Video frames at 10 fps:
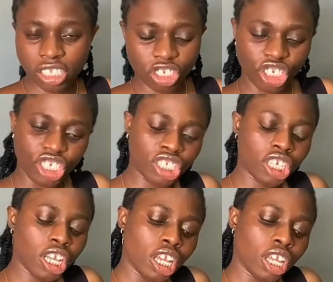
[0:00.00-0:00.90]
She
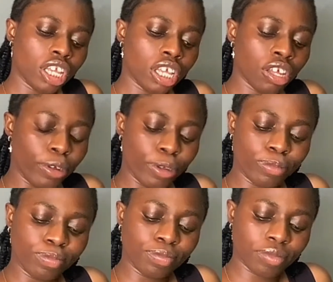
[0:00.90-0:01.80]

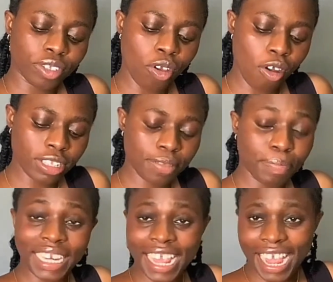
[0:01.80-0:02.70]
got
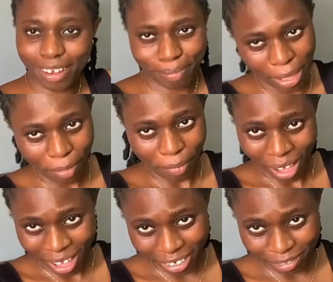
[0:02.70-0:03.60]
plain
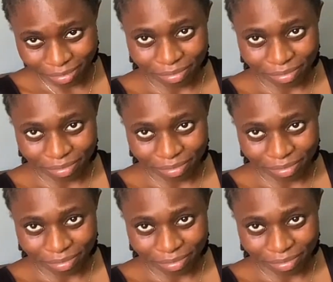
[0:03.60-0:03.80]
paper,